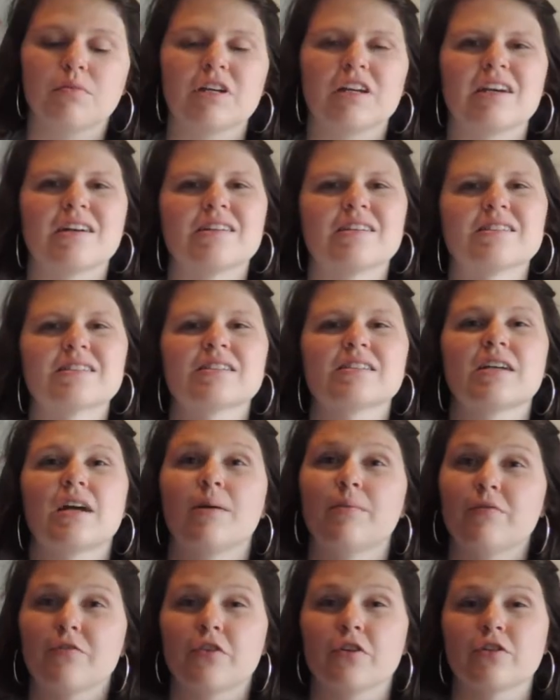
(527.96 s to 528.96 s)
because
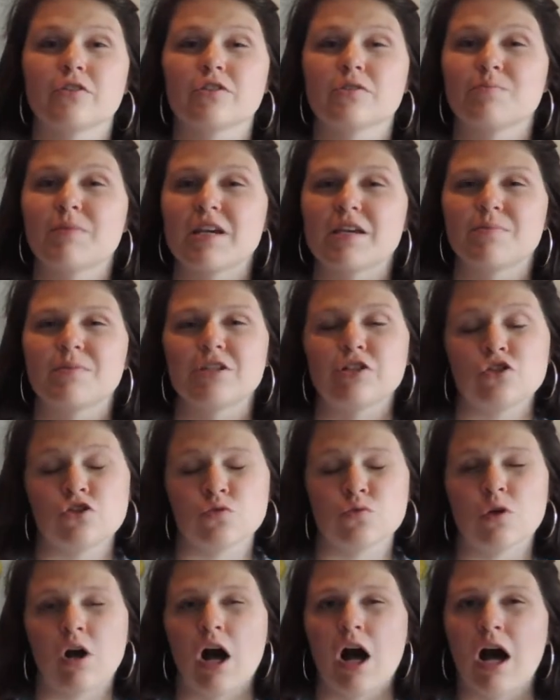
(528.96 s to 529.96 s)
comforters make me
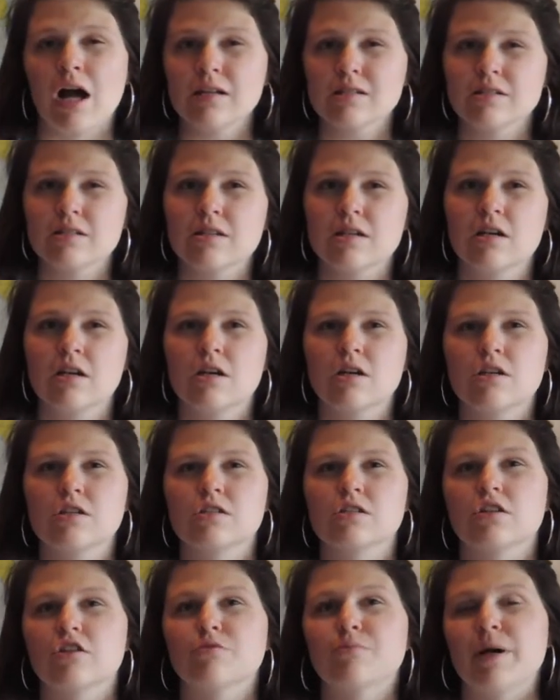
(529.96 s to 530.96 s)
too hot,
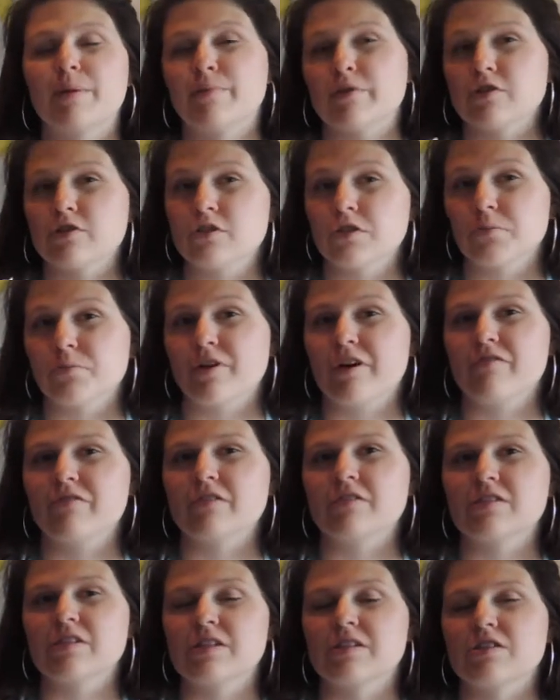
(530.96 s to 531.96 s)
so my personal
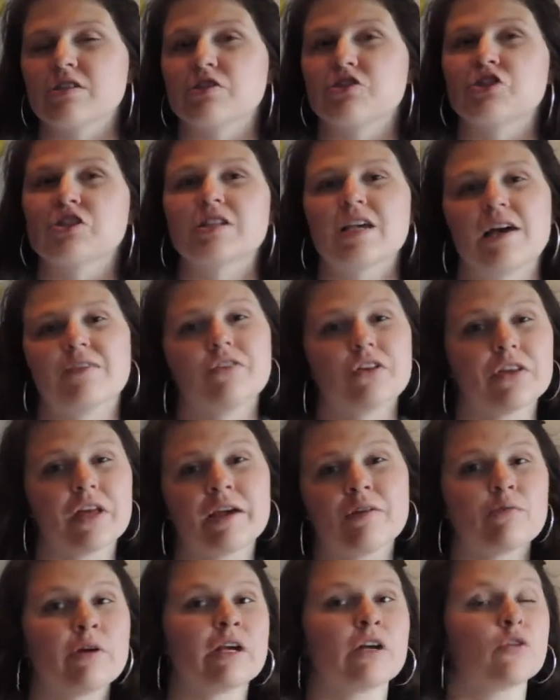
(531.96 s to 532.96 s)
preference is to just have a
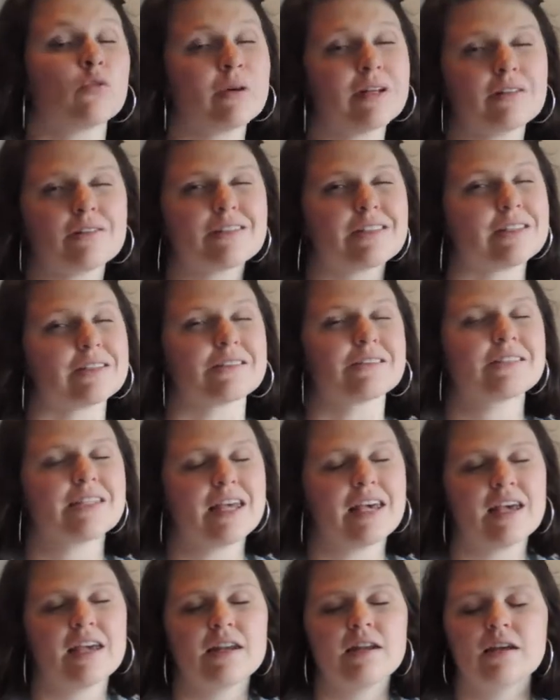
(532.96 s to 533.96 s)
lightweight quilt
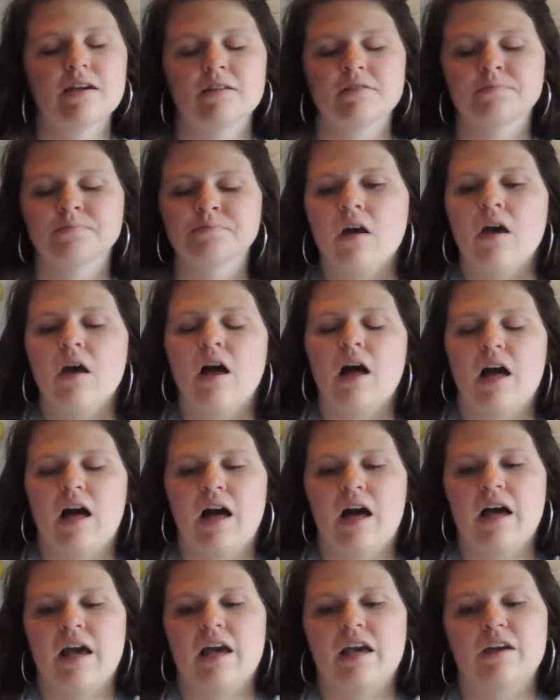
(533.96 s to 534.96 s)
instead.
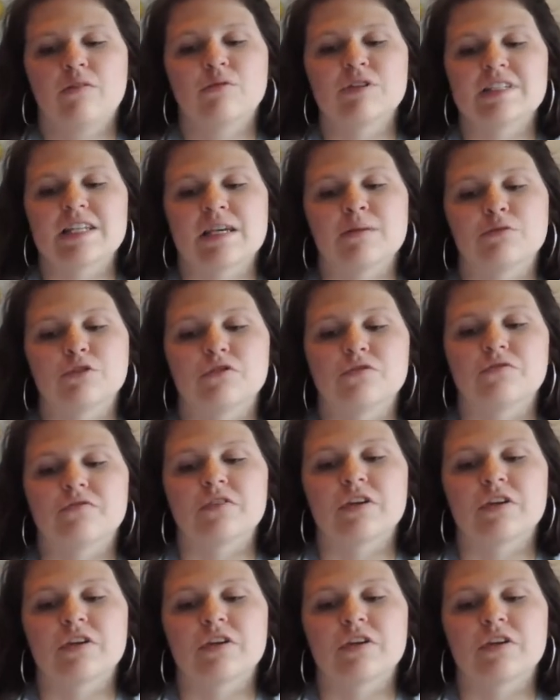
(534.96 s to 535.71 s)
I was able to